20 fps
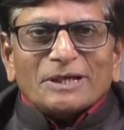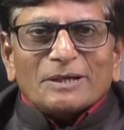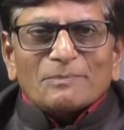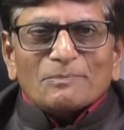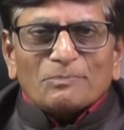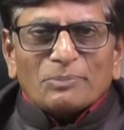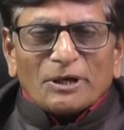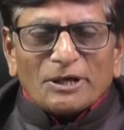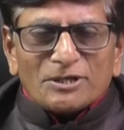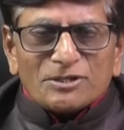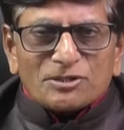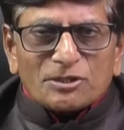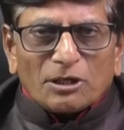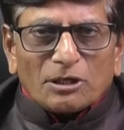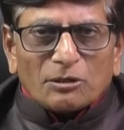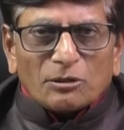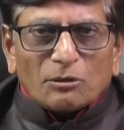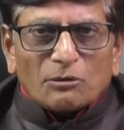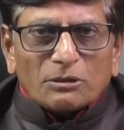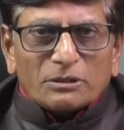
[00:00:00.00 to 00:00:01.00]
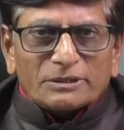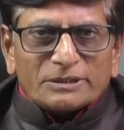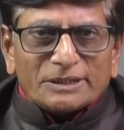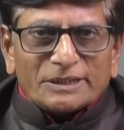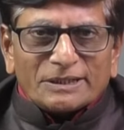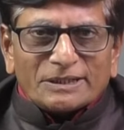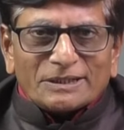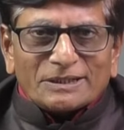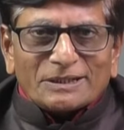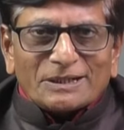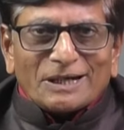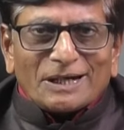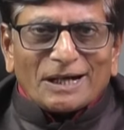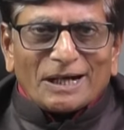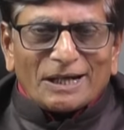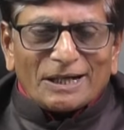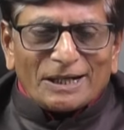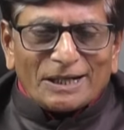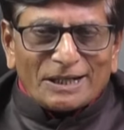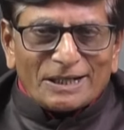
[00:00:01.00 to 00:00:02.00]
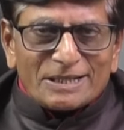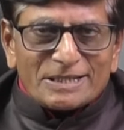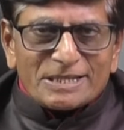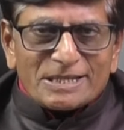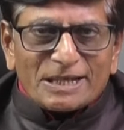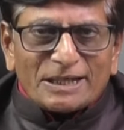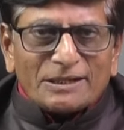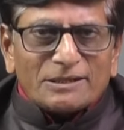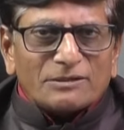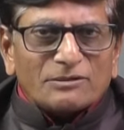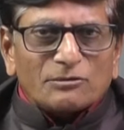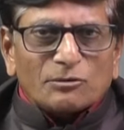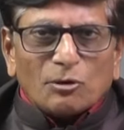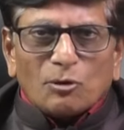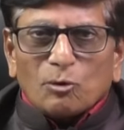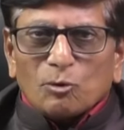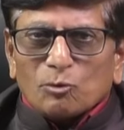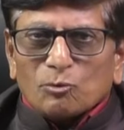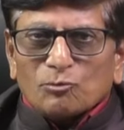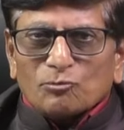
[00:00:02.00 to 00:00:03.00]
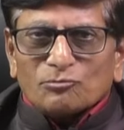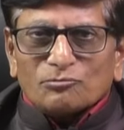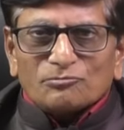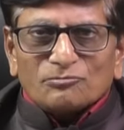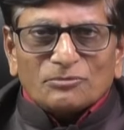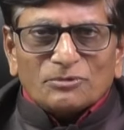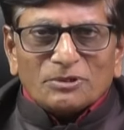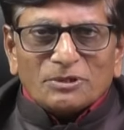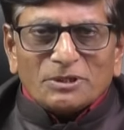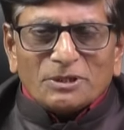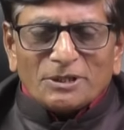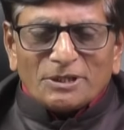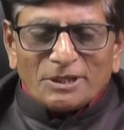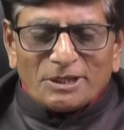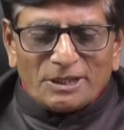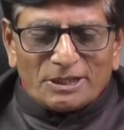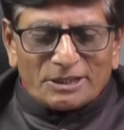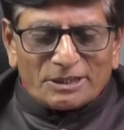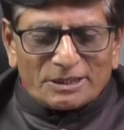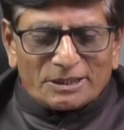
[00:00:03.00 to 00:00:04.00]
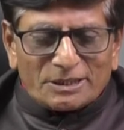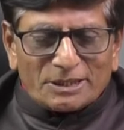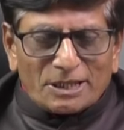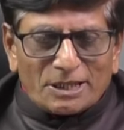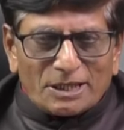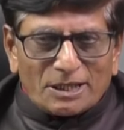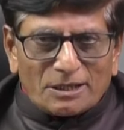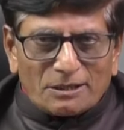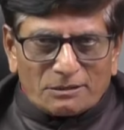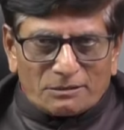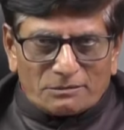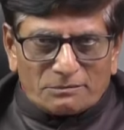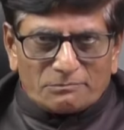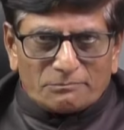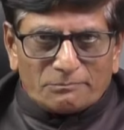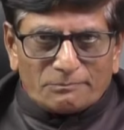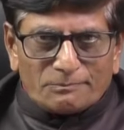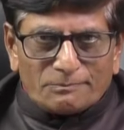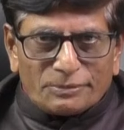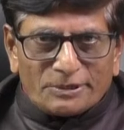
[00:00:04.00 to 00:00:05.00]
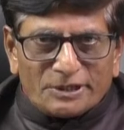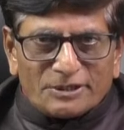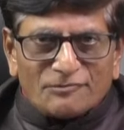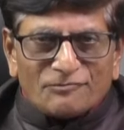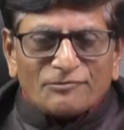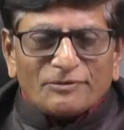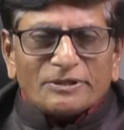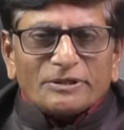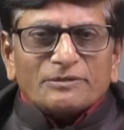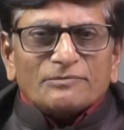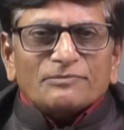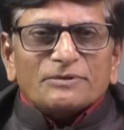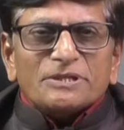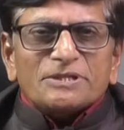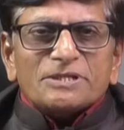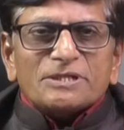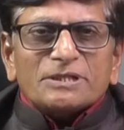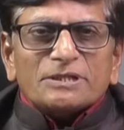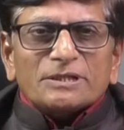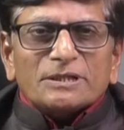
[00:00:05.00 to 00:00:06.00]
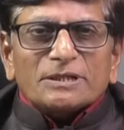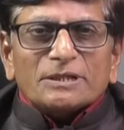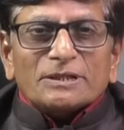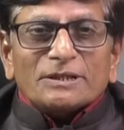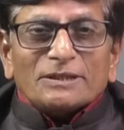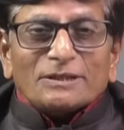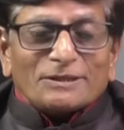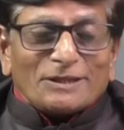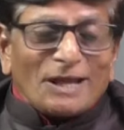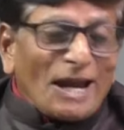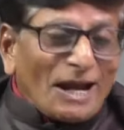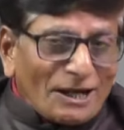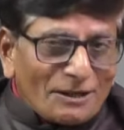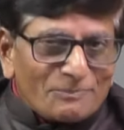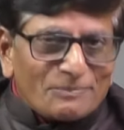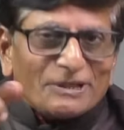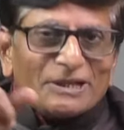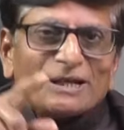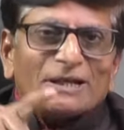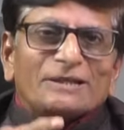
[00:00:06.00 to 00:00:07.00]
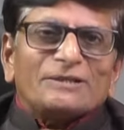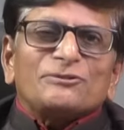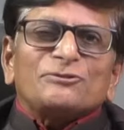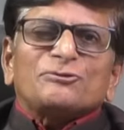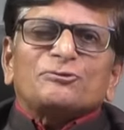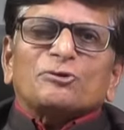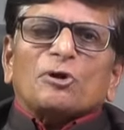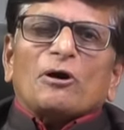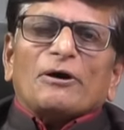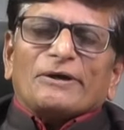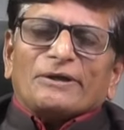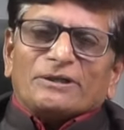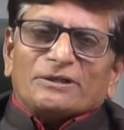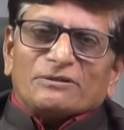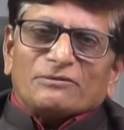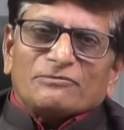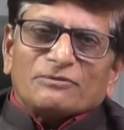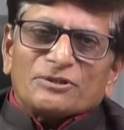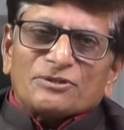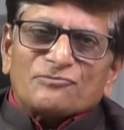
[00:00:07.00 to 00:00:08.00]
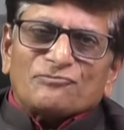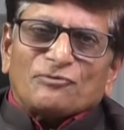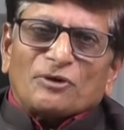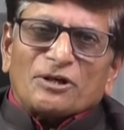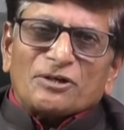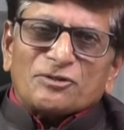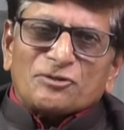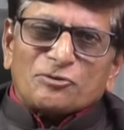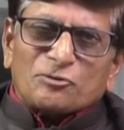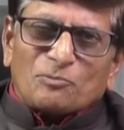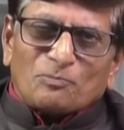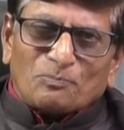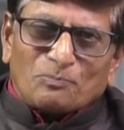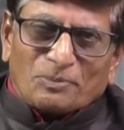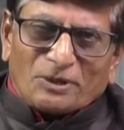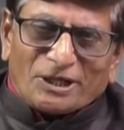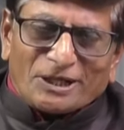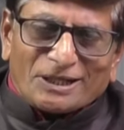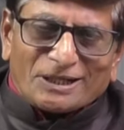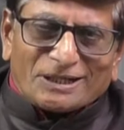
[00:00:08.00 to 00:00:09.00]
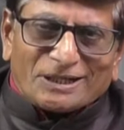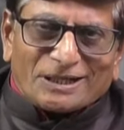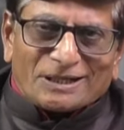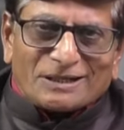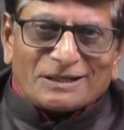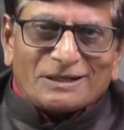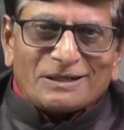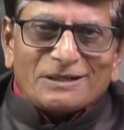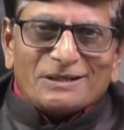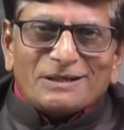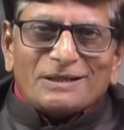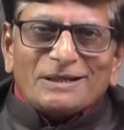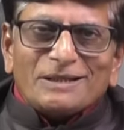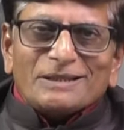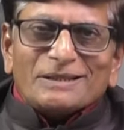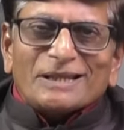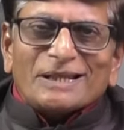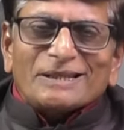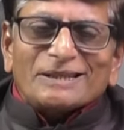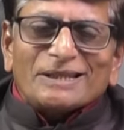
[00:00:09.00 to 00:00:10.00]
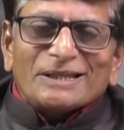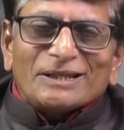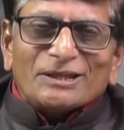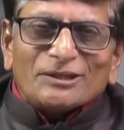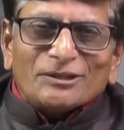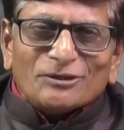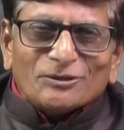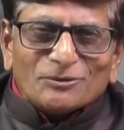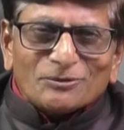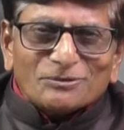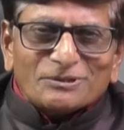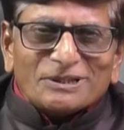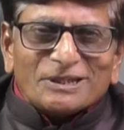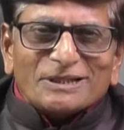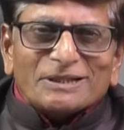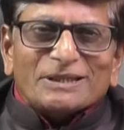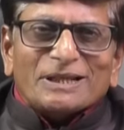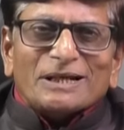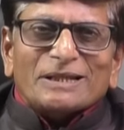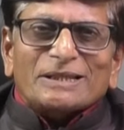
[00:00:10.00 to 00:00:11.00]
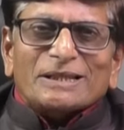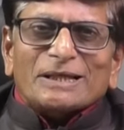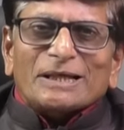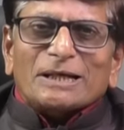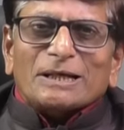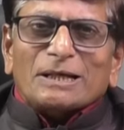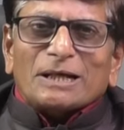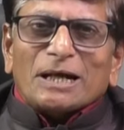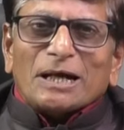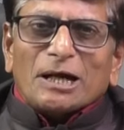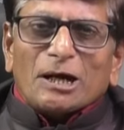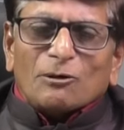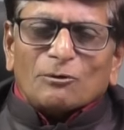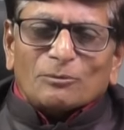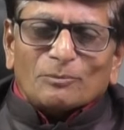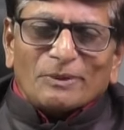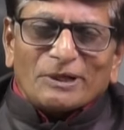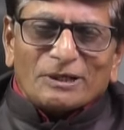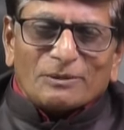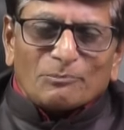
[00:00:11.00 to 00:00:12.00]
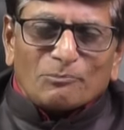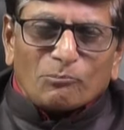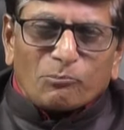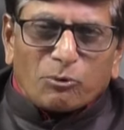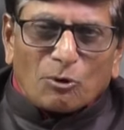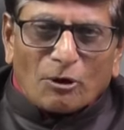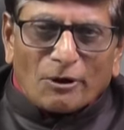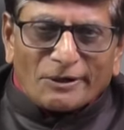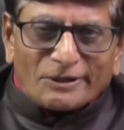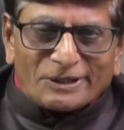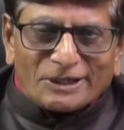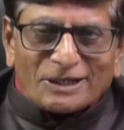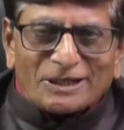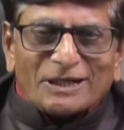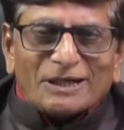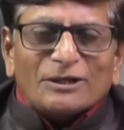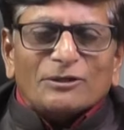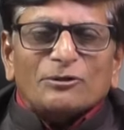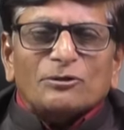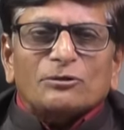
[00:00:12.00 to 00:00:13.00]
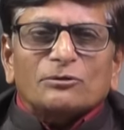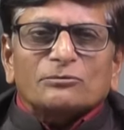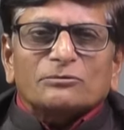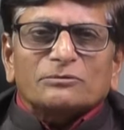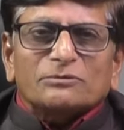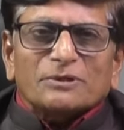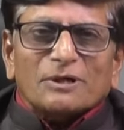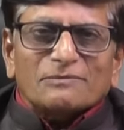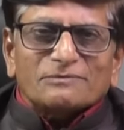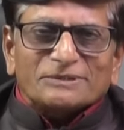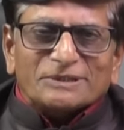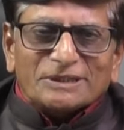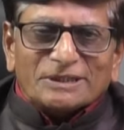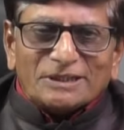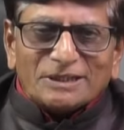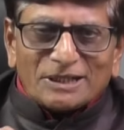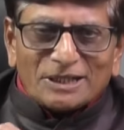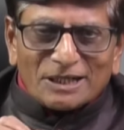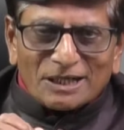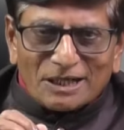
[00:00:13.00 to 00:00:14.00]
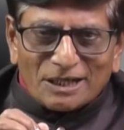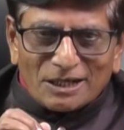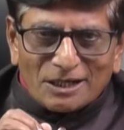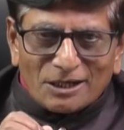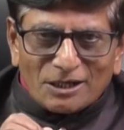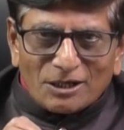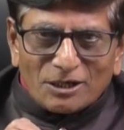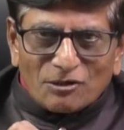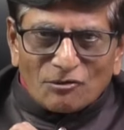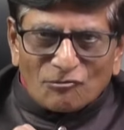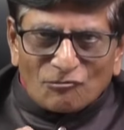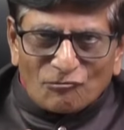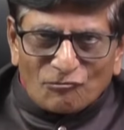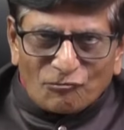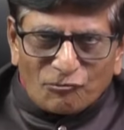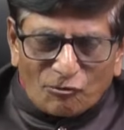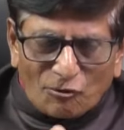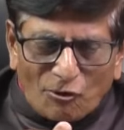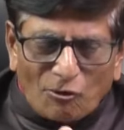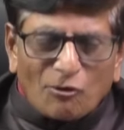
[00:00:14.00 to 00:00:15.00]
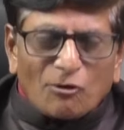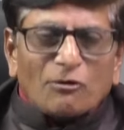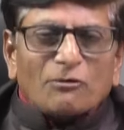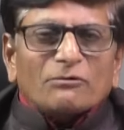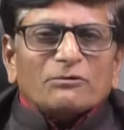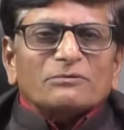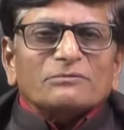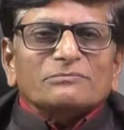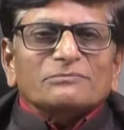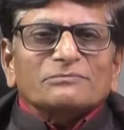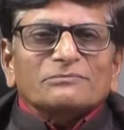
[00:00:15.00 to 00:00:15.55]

The employees all over the country said no. The benefit which they had been enjoying was far superior than the new thing that the government brought in 2004.